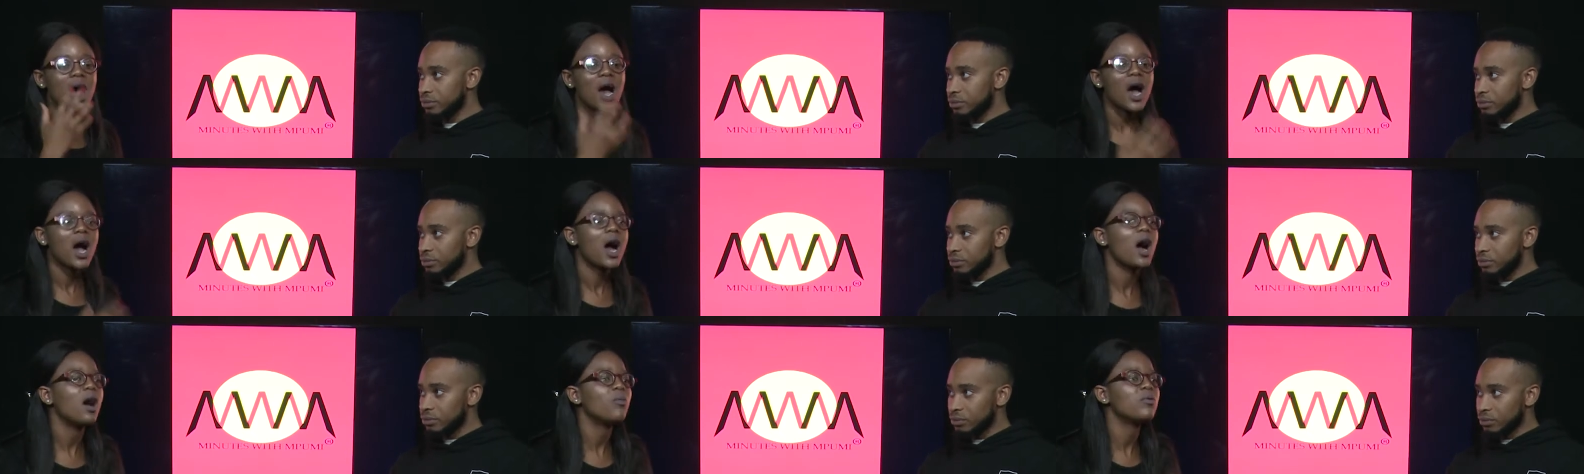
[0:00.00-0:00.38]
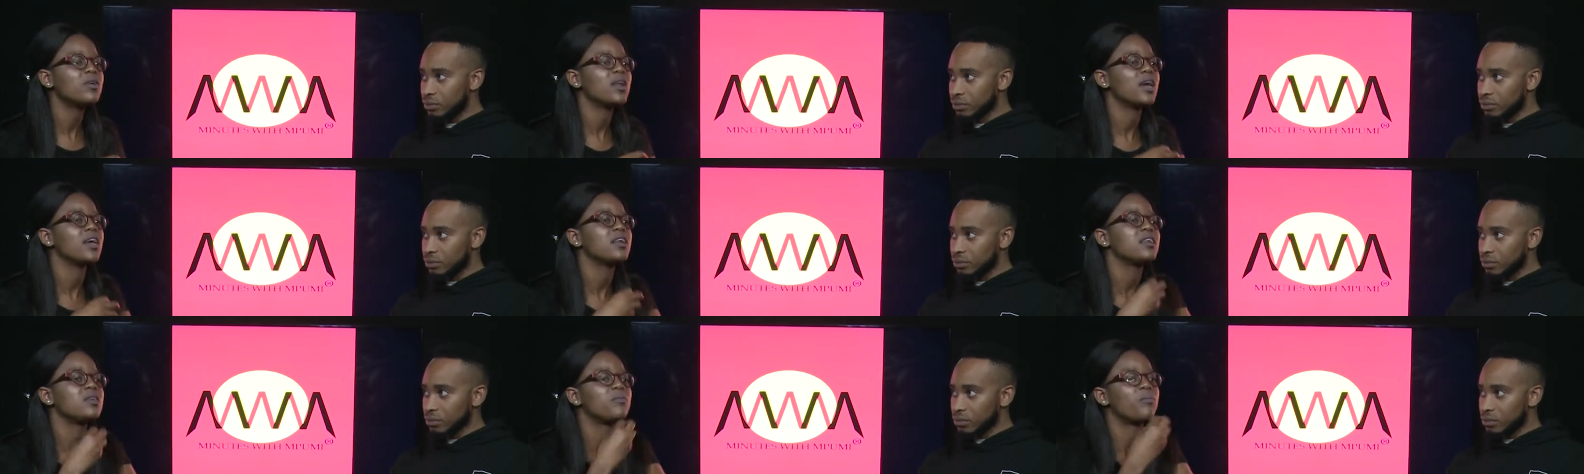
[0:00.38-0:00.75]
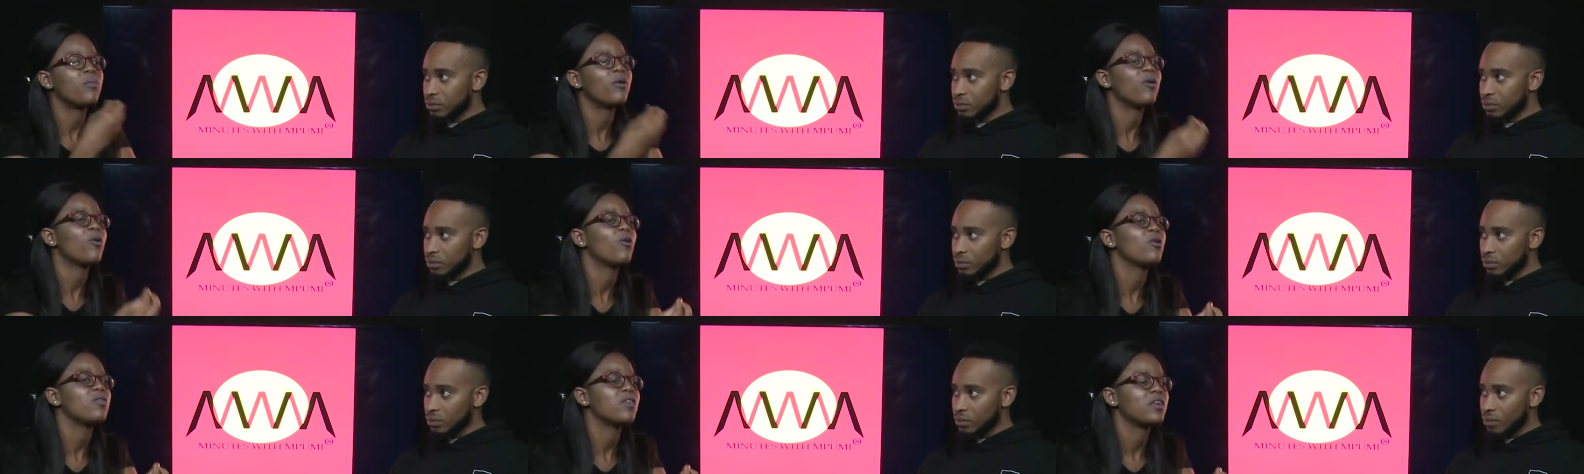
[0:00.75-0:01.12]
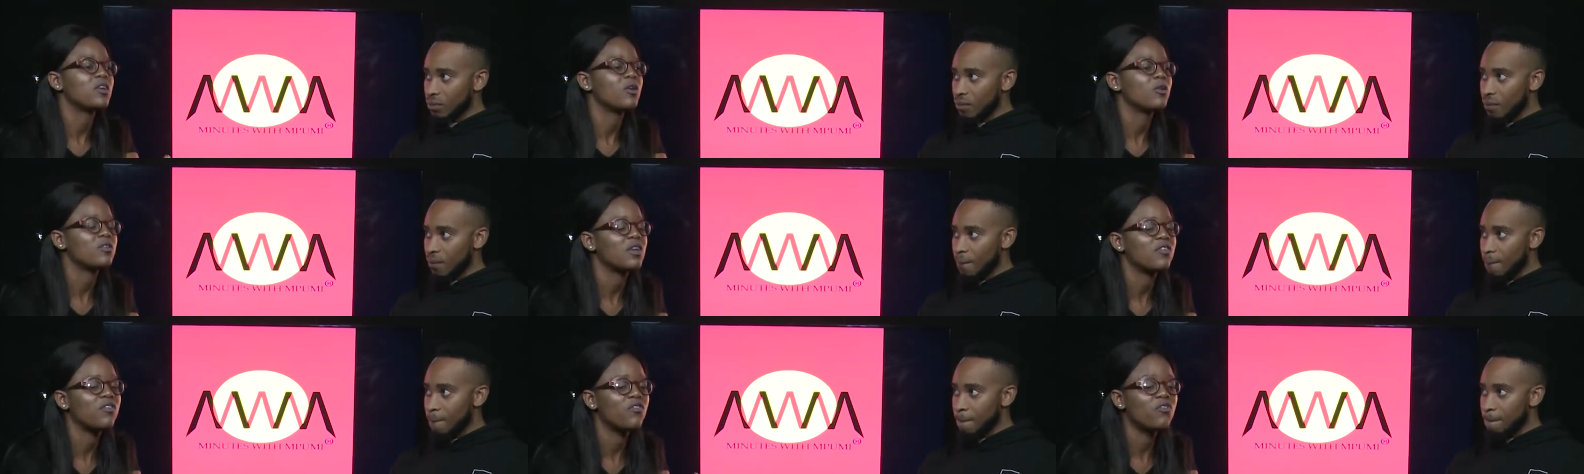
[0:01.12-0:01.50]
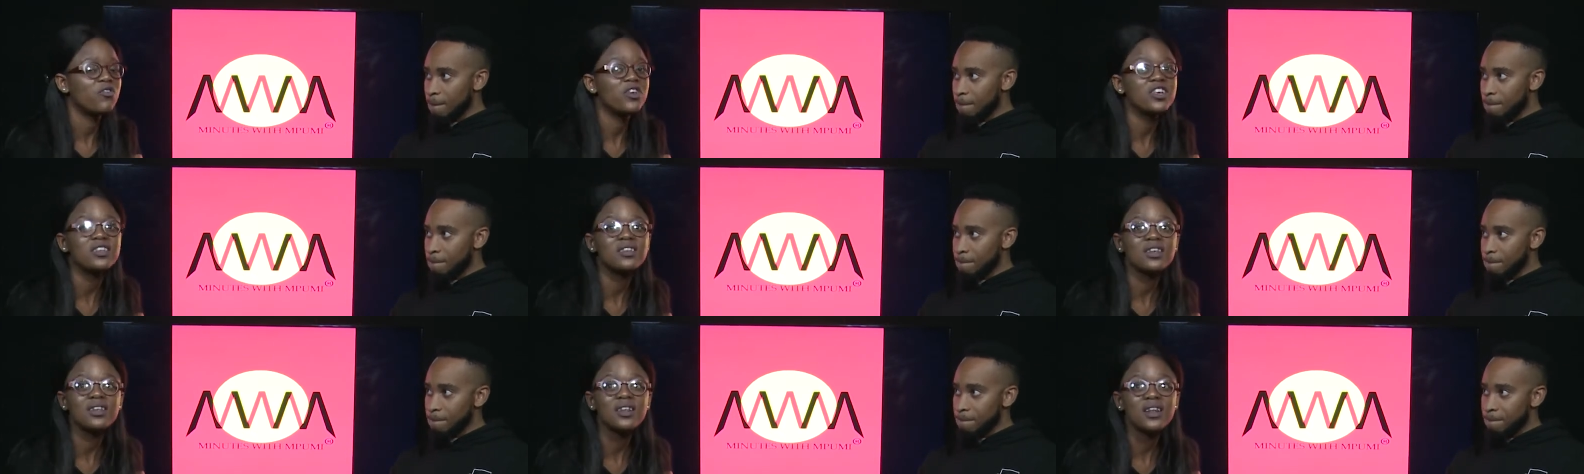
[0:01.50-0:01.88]
Speaker 1: how would I deploy that? Because I've
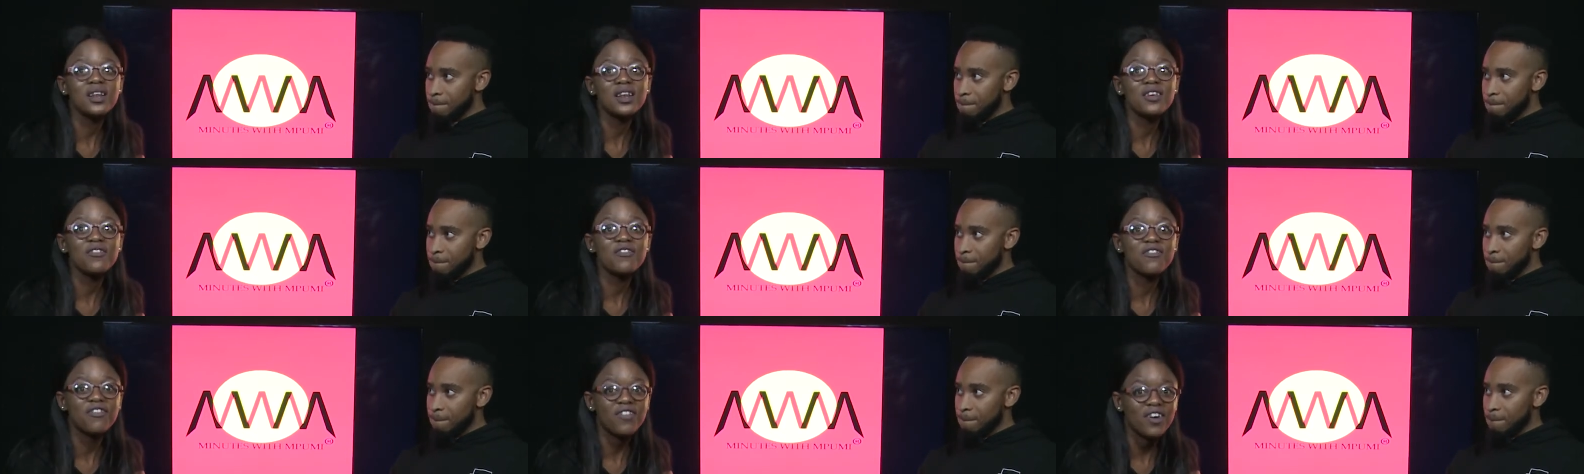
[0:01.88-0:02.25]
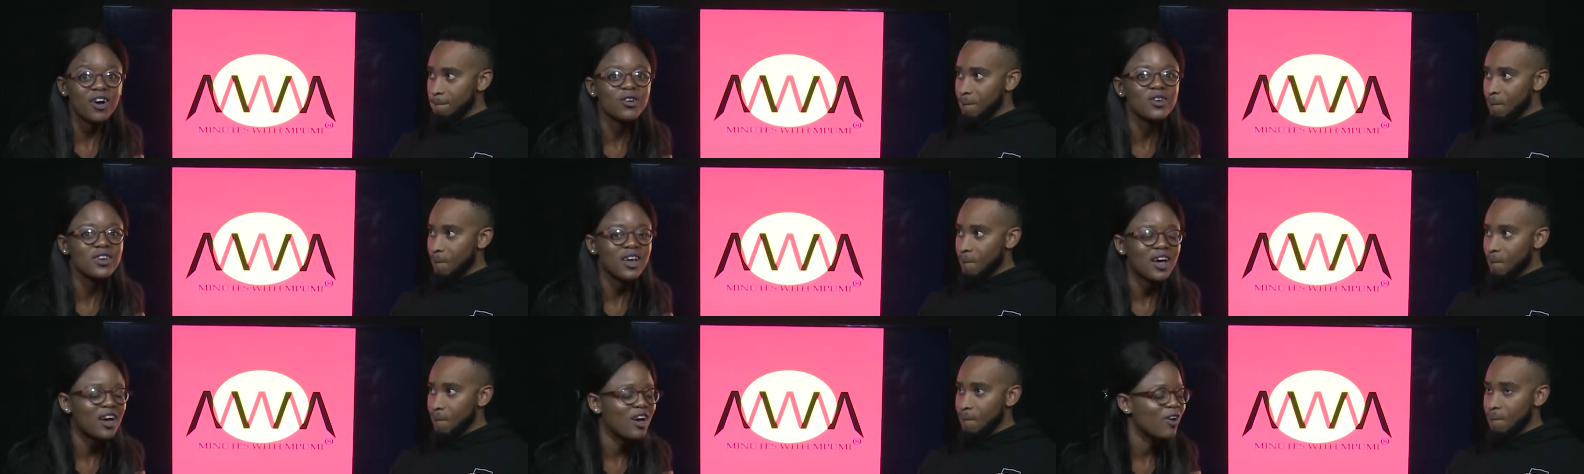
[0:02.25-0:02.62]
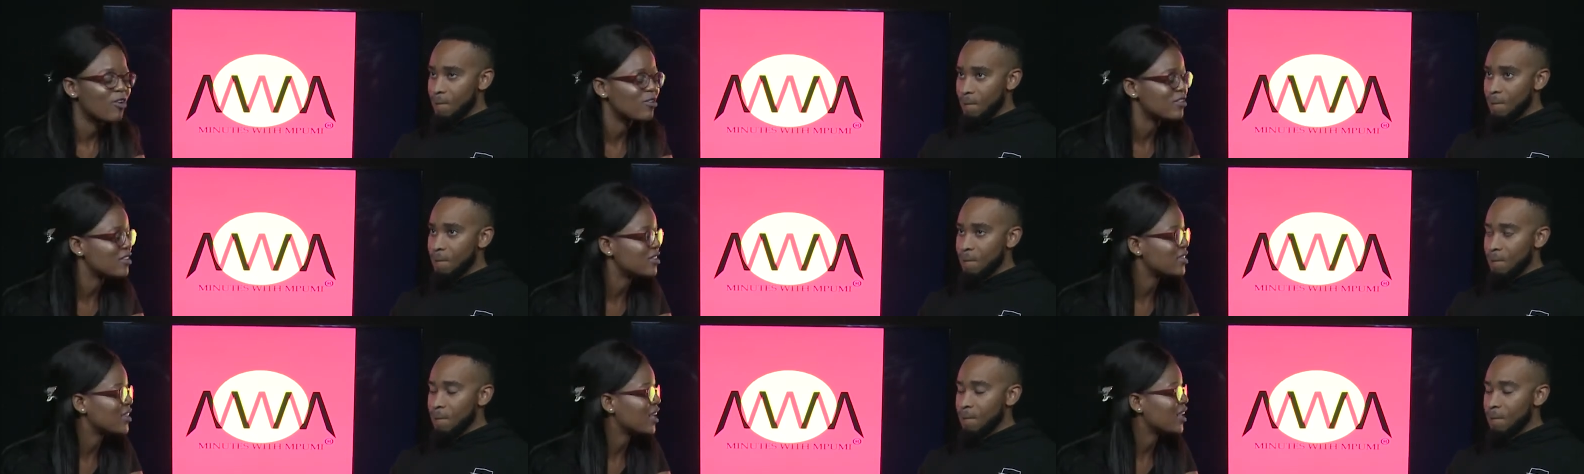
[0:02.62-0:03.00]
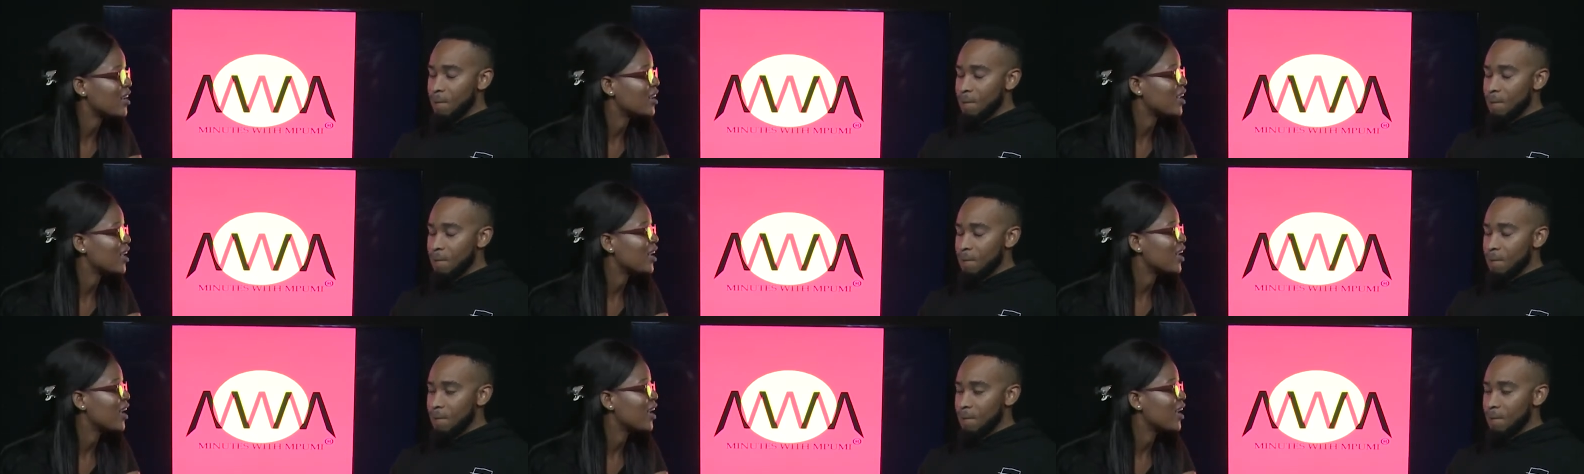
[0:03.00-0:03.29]
recently found out that